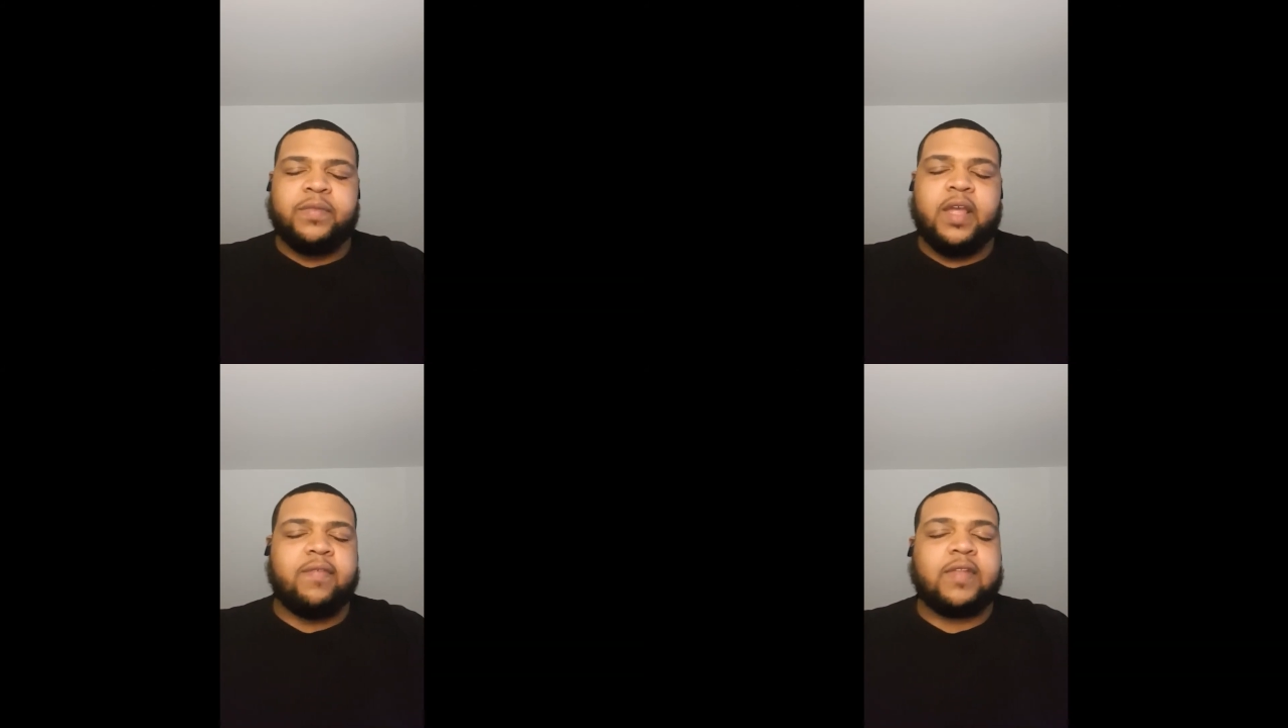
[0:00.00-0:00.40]

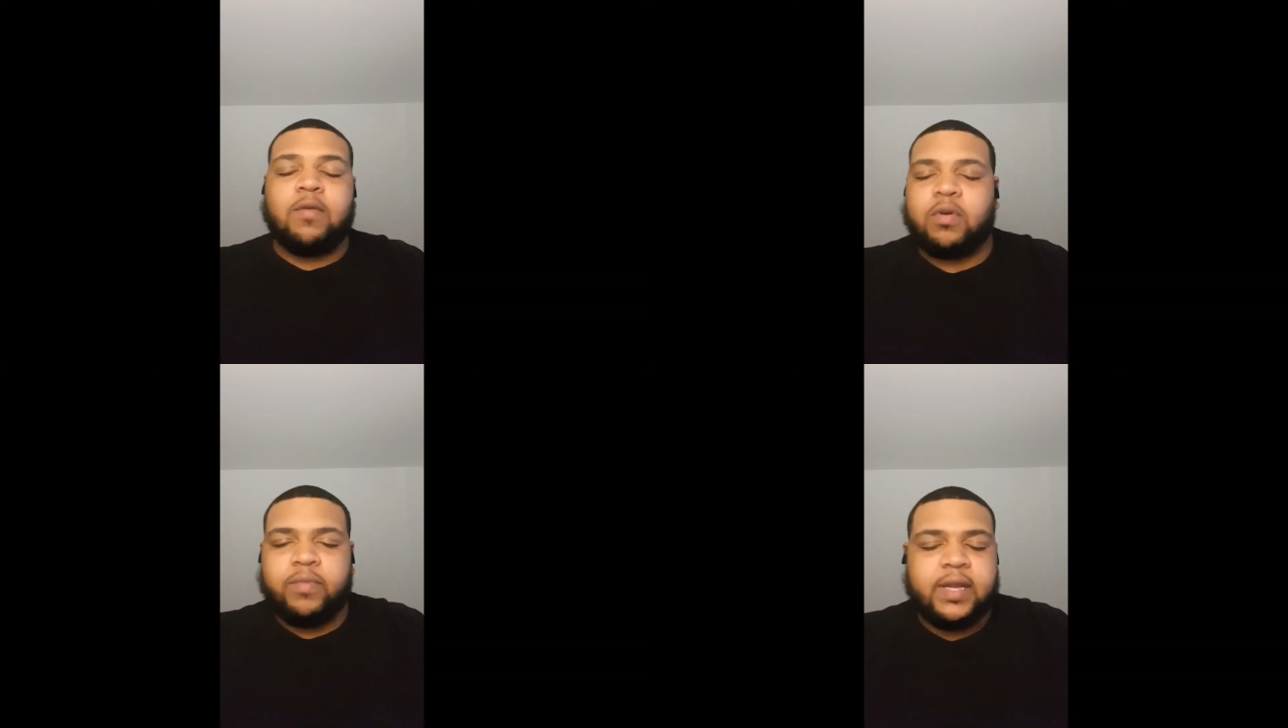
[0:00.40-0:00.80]
If they
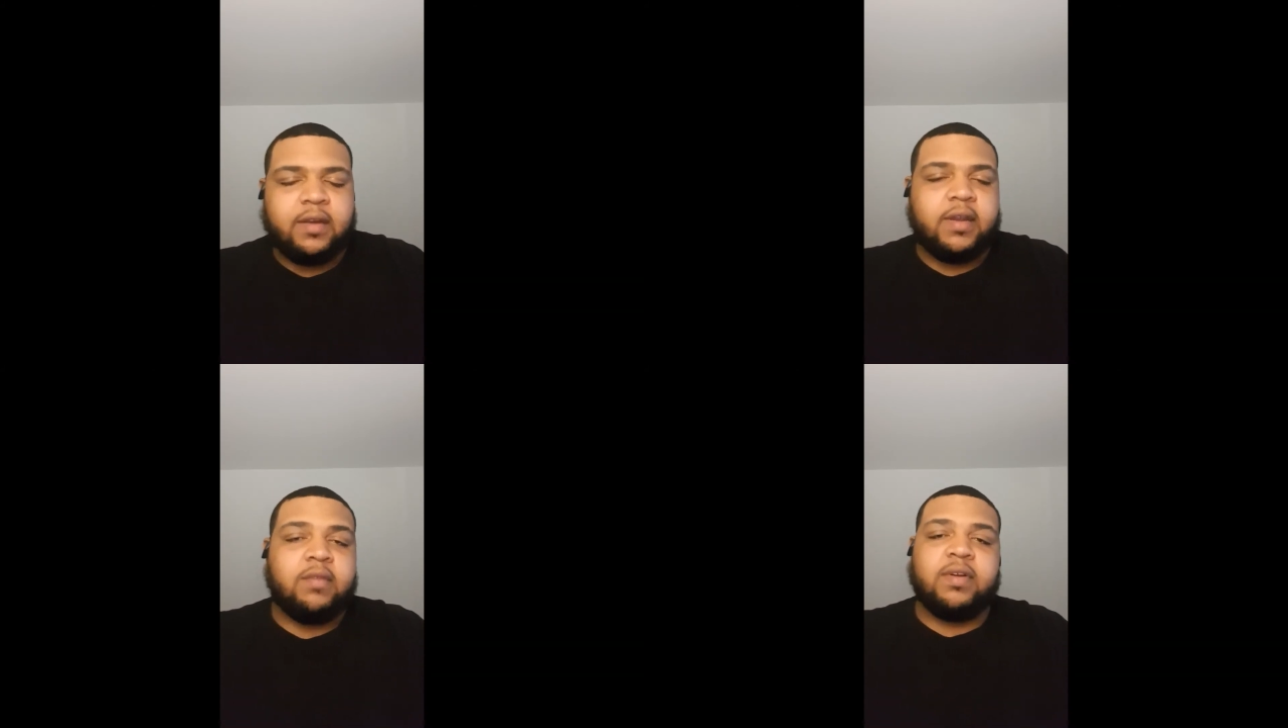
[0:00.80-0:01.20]
were
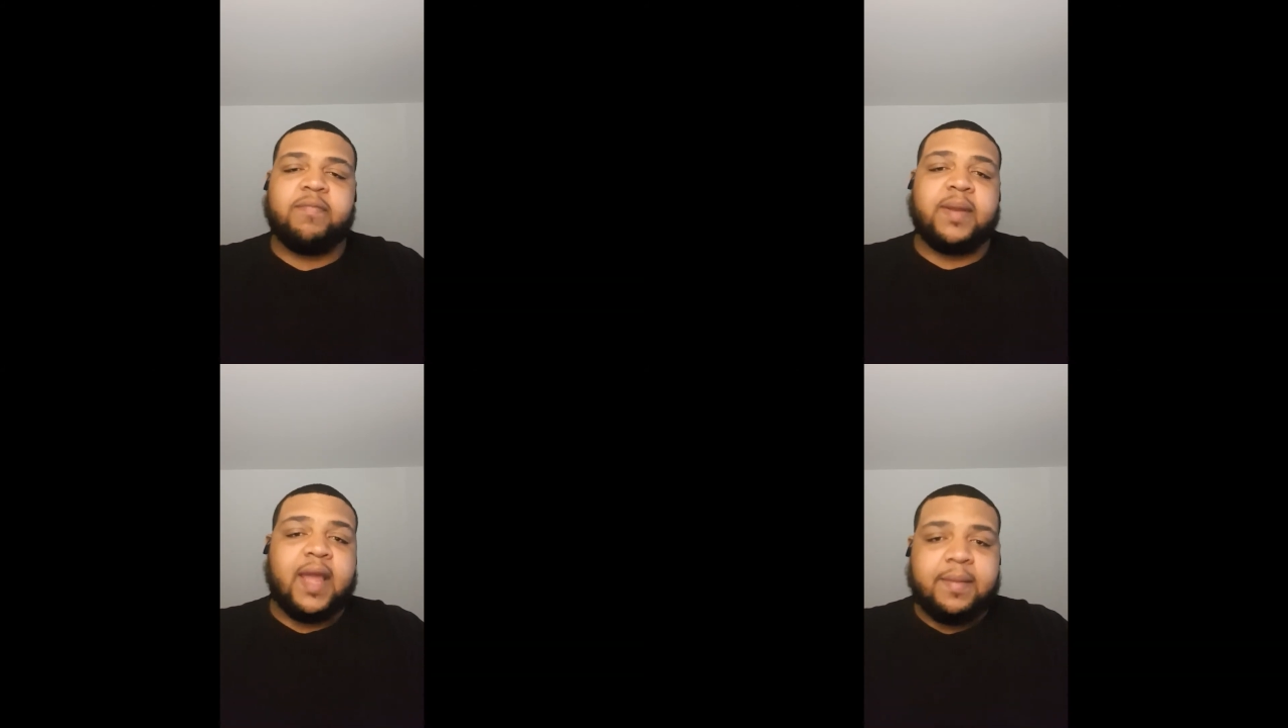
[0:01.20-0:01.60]
weaker, he would have
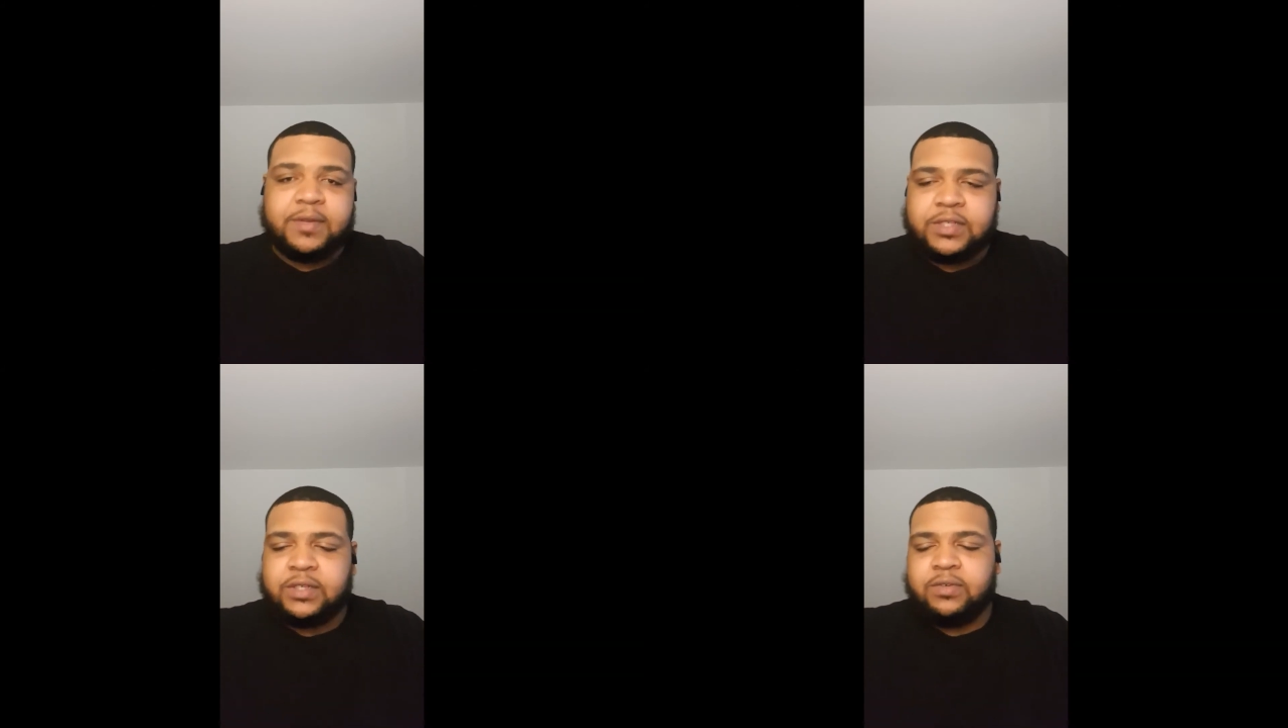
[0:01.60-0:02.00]
been able
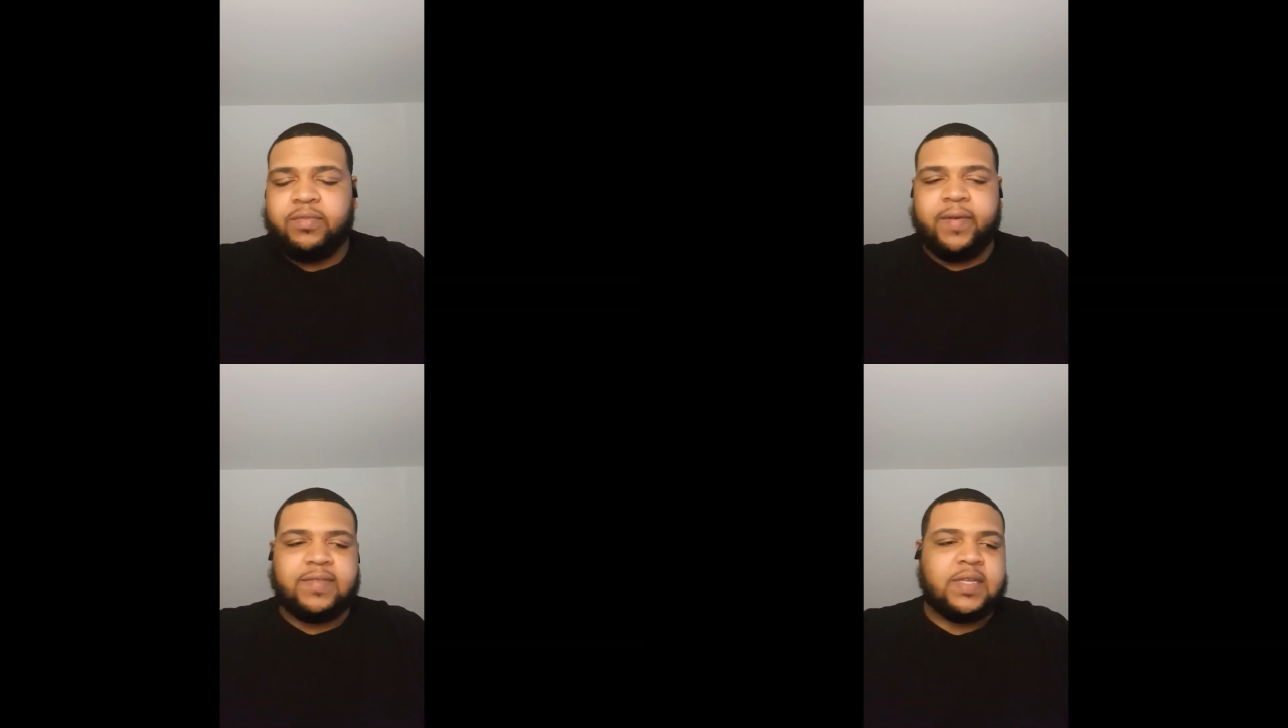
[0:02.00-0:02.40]
to.
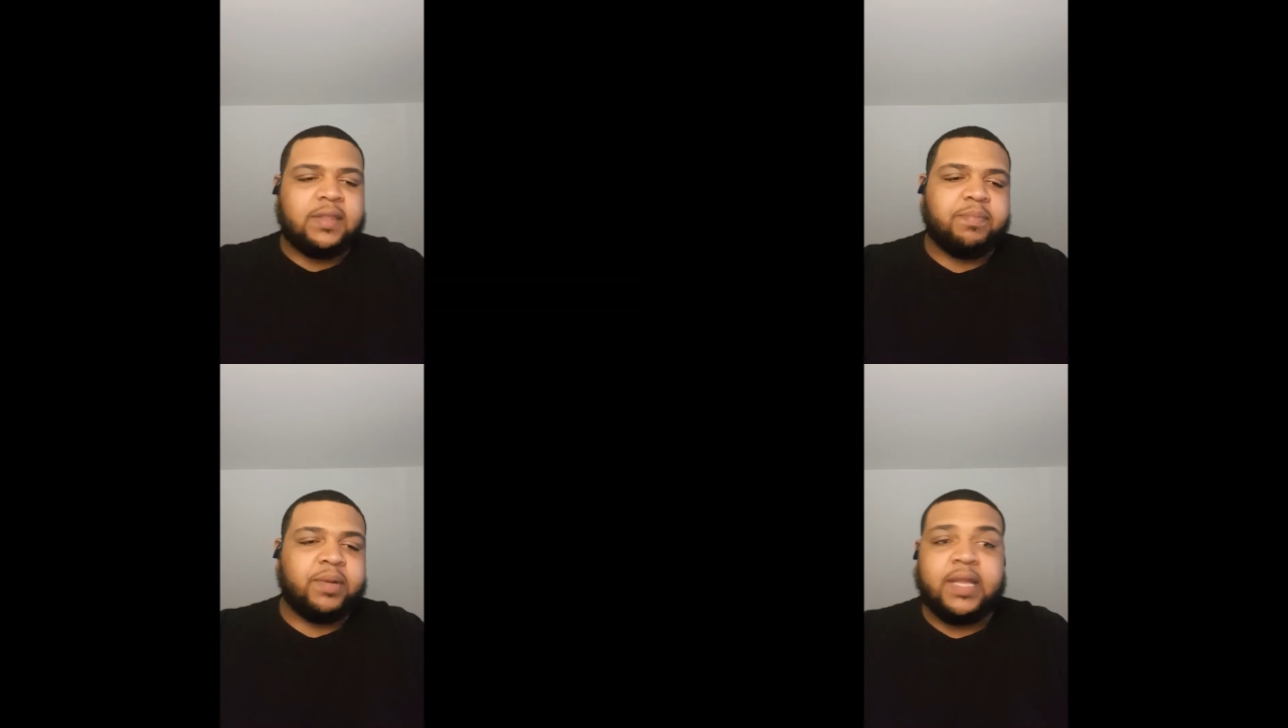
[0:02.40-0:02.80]
We've
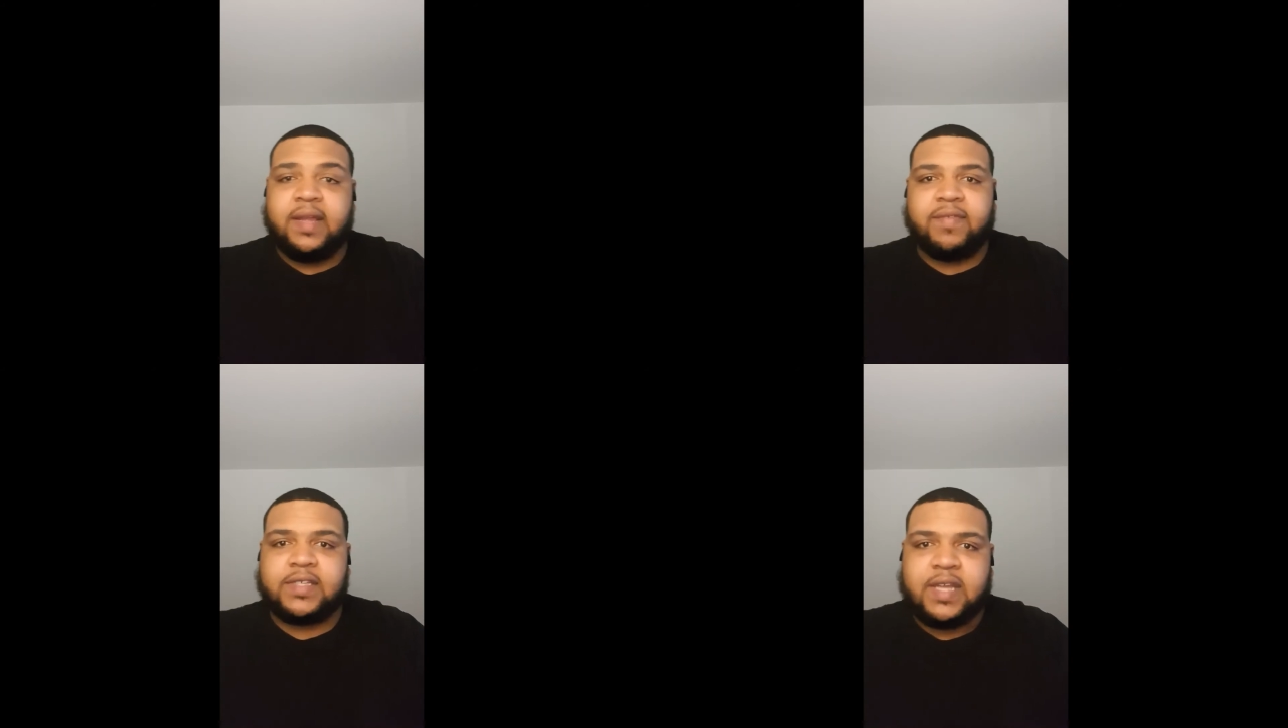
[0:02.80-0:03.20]
seen plenty
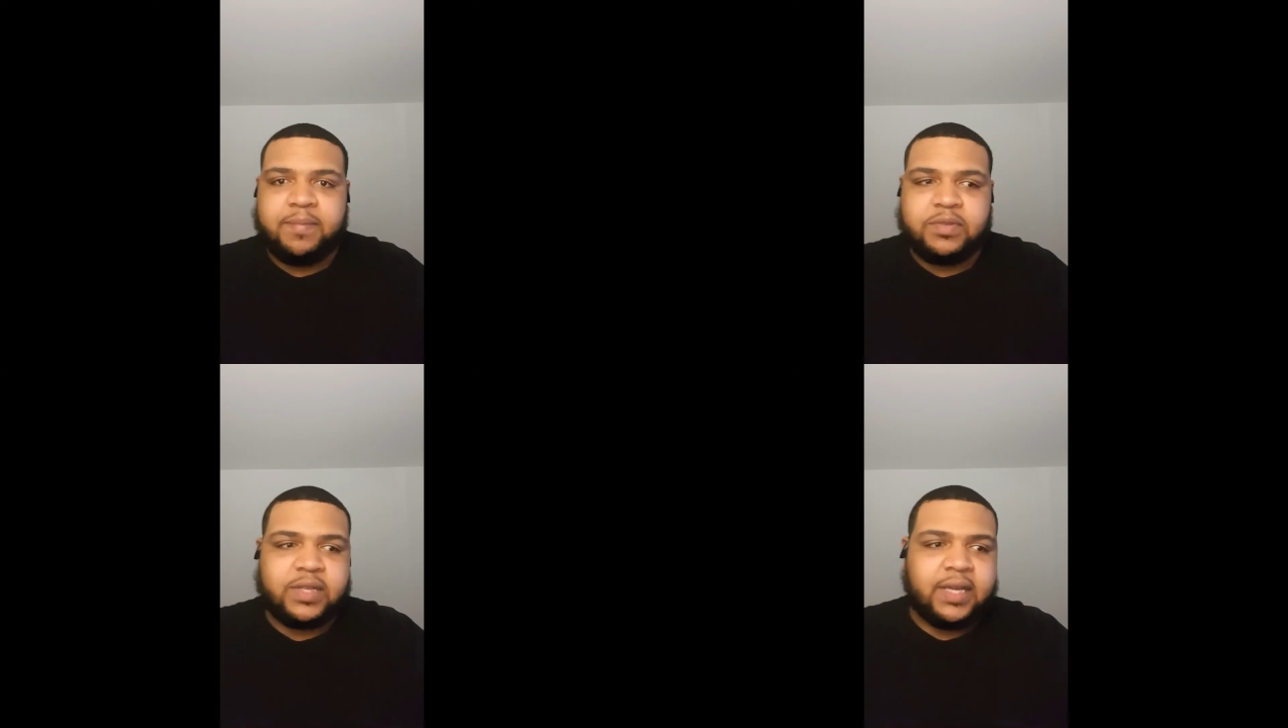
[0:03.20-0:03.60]
of
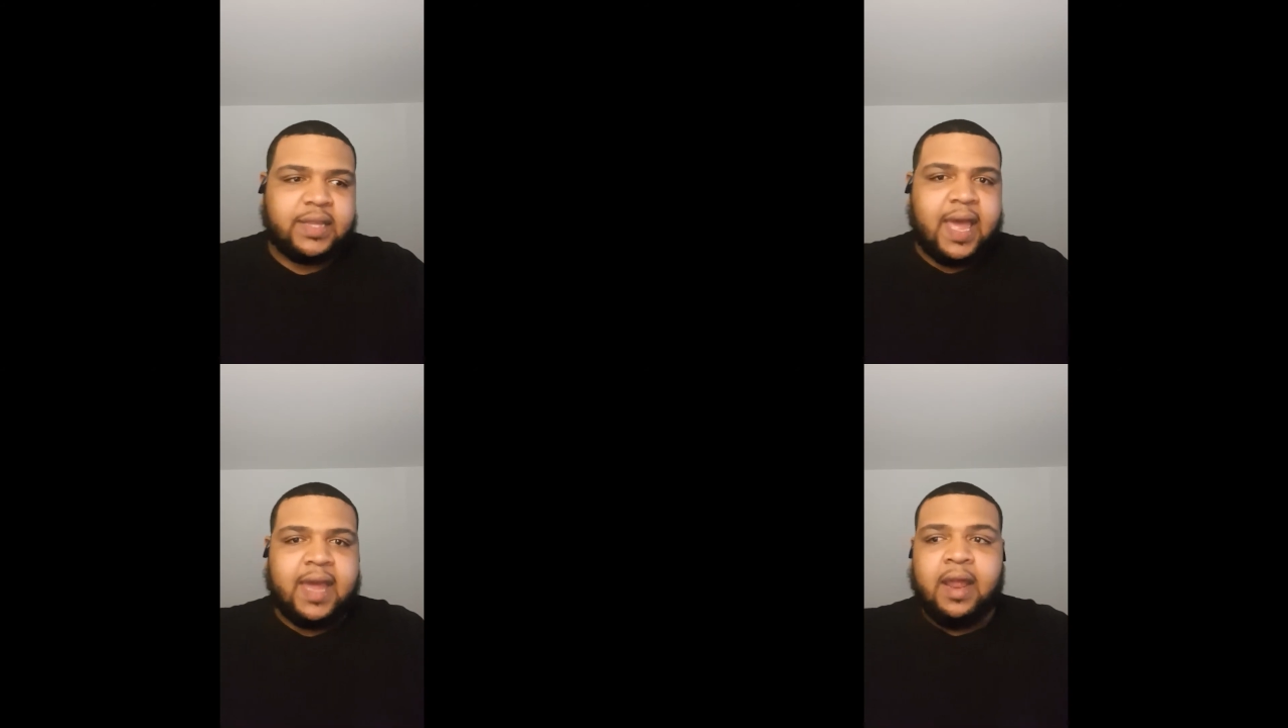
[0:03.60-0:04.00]
examples like
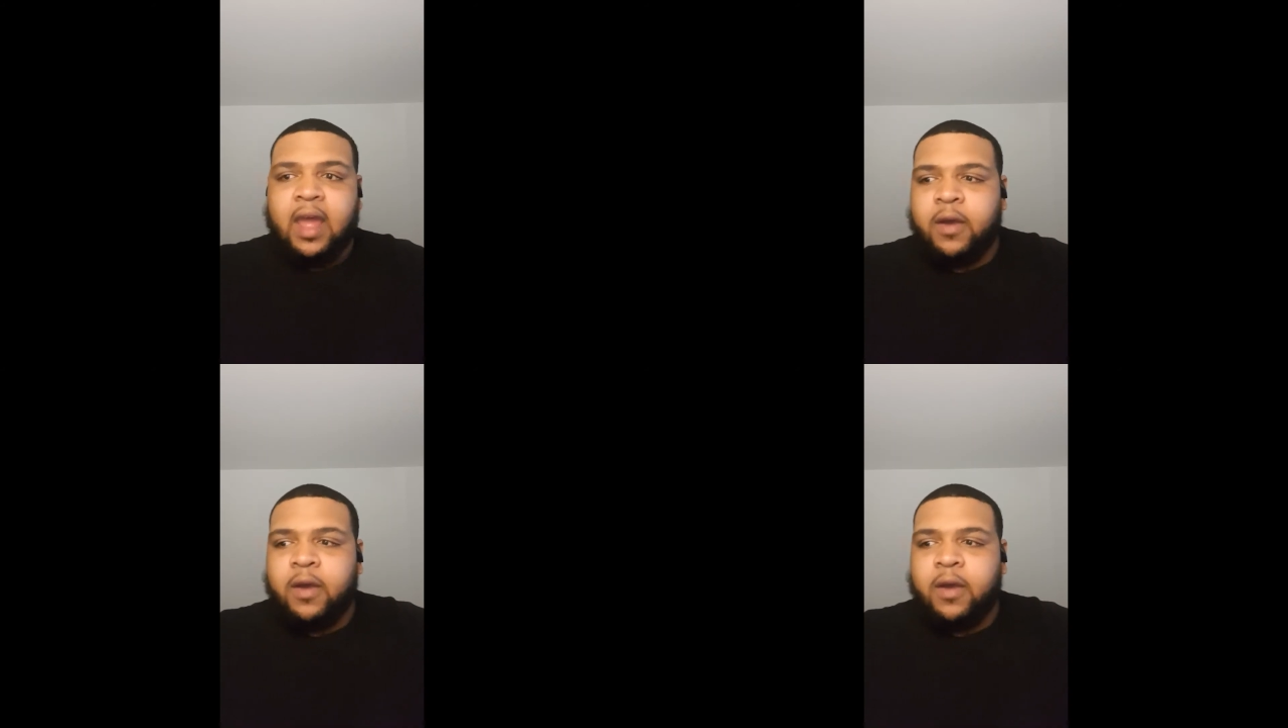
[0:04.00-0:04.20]
that.